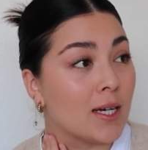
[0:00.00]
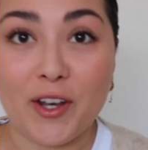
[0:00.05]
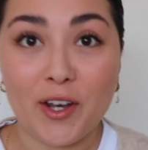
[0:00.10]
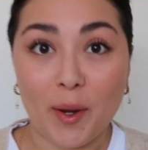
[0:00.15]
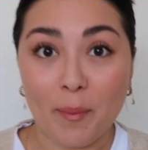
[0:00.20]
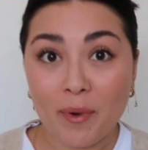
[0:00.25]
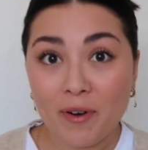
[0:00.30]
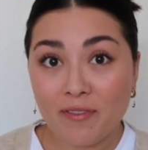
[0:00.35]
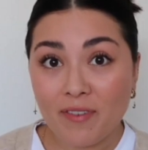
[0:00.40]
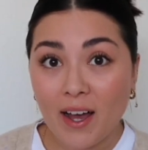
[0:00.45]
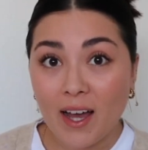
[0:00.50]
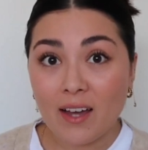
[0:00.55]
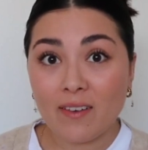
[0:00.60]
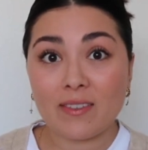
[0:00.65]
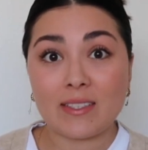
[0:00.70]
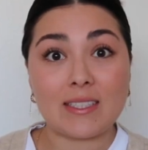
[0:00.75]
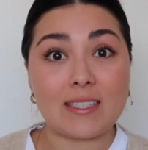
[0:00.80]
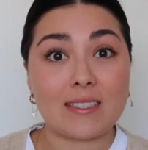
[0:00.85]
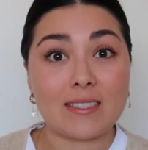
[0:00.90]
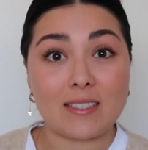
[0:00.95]
Number five
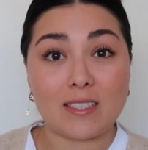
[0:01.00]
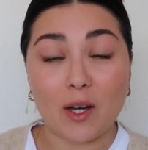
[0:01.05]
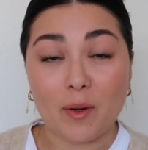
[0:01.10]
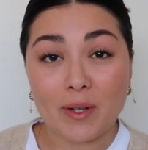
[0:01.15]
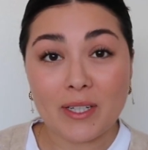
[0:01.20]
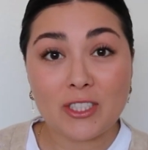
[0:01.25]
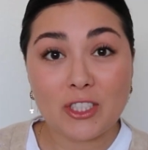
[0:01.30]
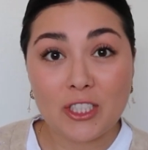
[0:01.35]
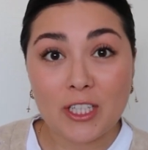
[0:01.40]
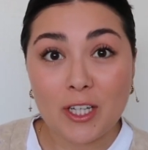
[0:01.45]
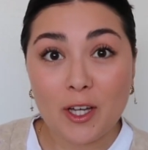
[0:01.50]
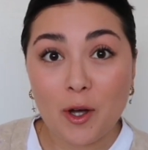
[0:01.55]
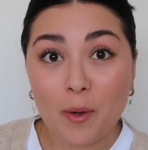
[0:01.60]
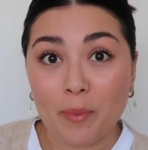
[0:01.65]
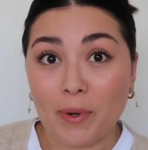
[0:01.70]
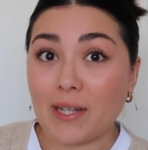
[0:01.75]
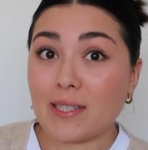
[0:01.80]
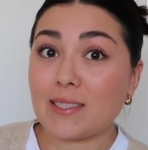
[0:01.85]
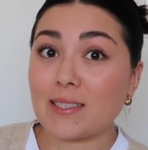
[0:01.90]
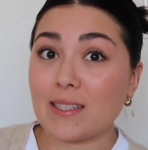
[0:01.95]
is this Zoe Chico
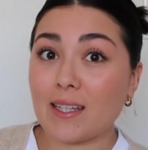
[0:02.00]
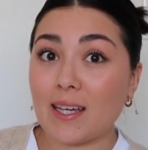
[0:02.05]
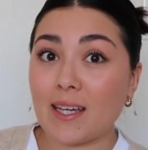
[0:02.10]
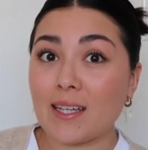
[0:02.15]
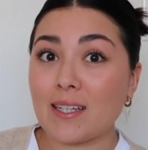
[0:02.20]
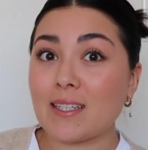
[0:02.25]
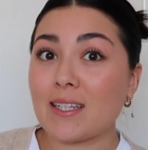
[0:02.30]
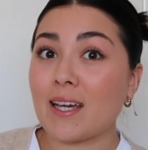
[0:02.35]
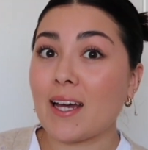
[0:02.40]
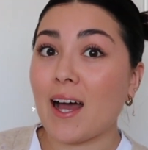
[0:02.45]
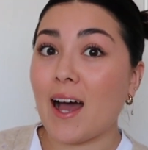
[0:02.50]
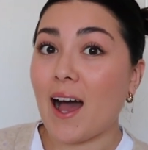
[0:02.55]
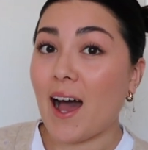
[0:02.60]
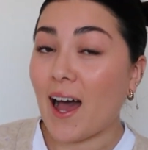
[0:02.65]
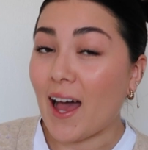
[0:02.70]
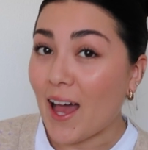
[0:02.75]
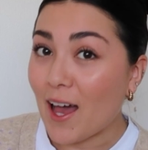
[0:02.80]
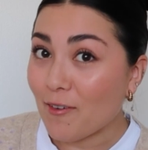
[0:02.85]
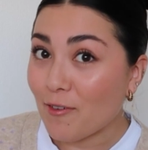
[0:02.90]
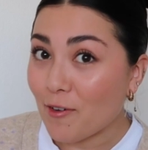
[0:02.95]
bracelet.
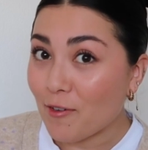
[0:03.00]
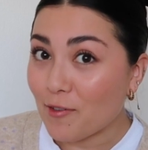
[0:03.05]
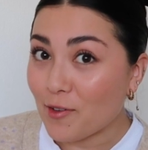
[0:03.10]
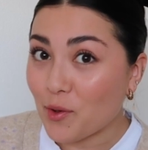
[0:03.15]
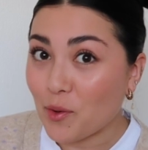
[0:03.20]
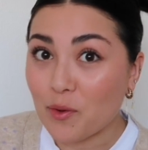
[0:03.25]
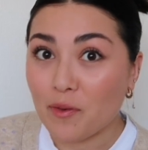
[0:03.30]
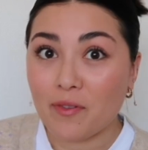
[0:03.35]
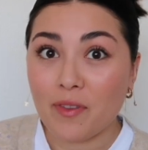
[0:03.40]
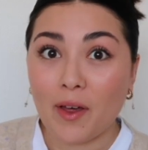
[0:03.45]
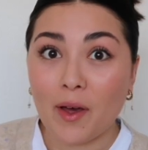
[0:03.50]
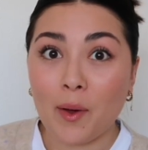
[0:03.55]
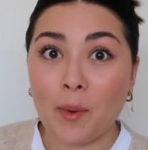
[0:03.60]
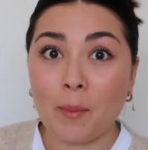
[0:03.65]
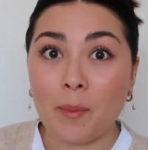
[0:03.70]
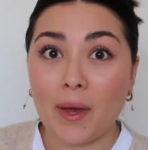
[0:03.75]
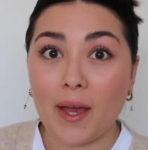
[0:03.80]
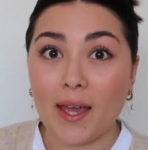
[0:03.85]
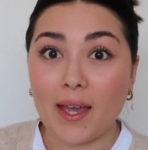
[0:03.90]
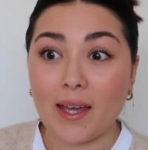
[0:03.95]
I have a few of
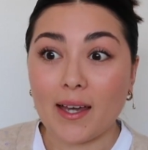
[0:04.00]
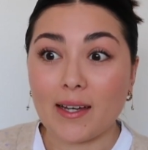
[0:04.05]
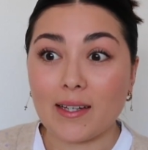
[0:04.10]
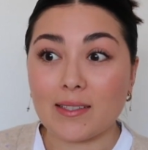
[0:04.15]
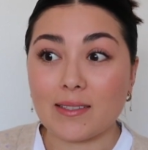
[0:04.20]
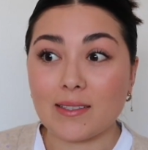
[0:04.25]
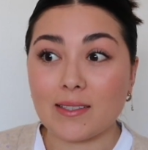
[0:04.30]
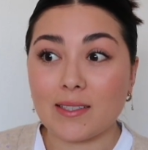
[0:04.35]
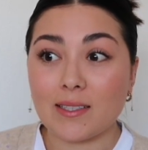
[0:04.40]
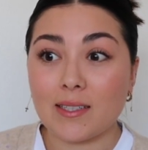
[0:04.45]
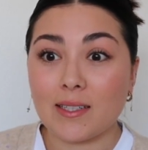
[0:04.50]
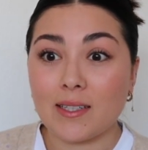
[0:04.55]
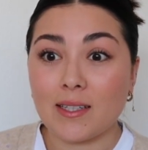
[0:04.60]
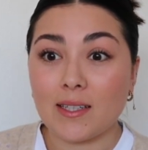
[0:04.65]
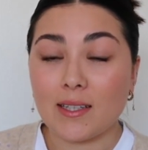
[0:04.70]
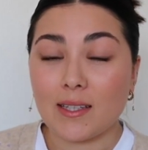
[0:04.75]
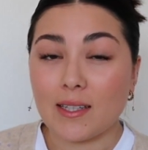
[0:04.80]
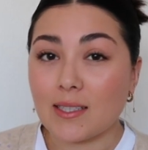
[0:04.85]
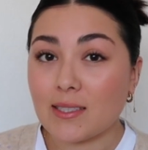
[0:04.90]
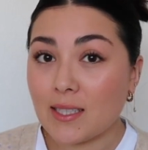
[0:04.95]
them, and
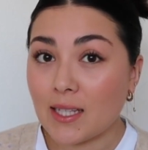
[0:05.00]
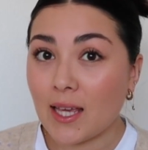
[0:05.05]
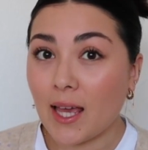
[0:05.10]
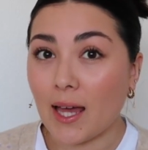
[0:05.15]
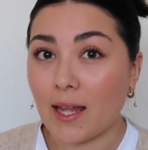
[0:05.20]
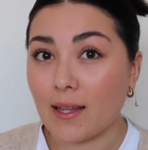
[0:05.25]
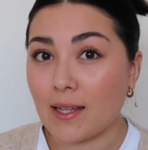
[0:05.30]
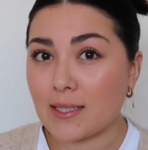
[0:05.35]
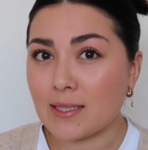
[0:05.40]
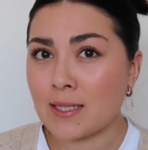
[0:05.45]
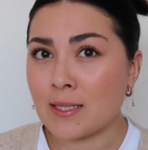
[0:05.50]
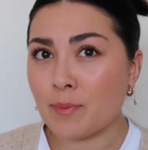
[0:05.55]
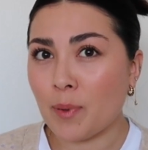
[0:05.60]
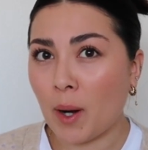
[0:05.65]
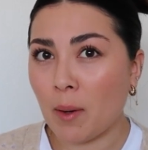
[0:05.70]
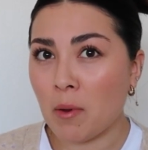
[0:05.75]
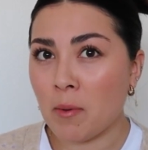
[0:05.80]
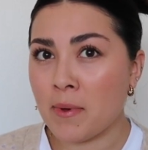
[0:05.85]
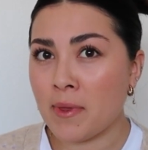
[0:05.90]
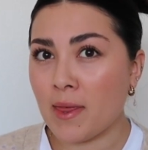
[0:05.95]
this is
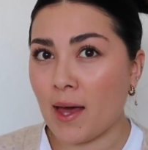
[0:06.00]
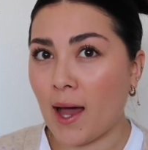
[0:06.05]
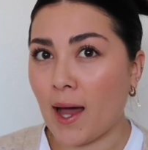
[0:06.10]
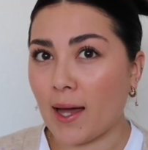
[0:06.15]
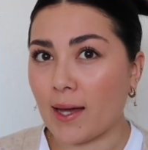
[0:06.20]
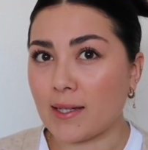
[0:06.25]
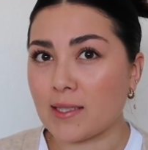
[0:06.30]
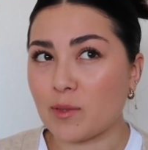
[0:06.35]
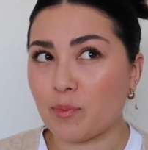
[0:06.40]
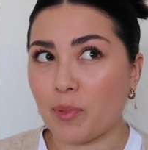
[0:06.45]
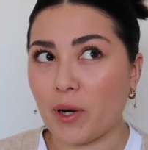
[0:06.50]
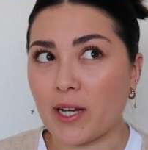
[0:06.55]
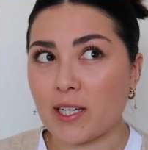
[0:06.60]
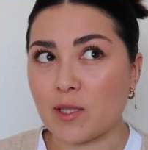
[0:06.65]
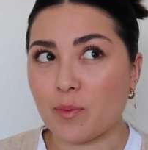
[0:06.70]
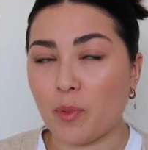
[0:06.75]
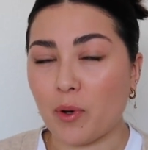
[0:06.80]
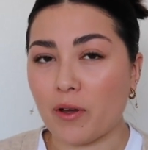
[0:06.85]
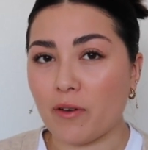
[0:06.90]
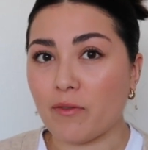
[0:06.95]
probably the highest
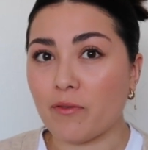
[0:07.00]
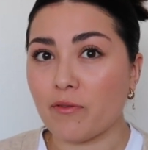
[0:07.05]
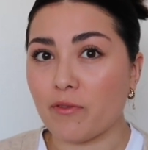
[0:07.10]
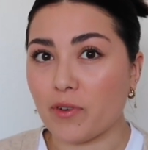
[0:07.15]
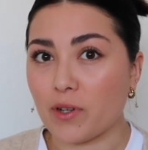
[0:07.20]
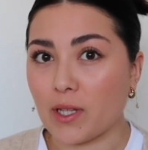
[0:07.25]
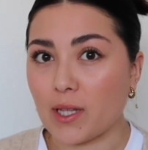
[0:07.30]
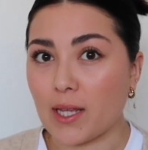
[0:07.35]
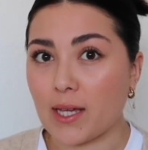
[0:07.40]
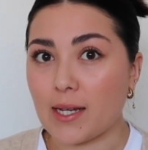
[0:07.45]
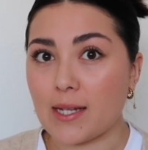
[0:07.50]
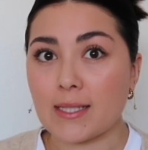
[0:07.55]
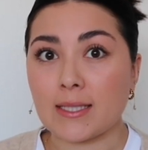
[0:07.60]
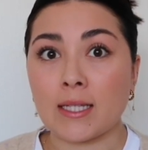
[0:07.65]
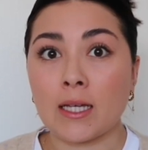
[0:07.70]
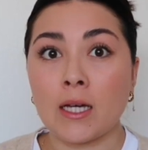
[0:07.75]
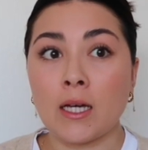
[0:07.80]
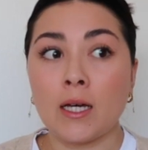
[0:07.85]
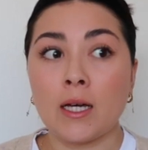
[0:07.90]
price point for the ladies.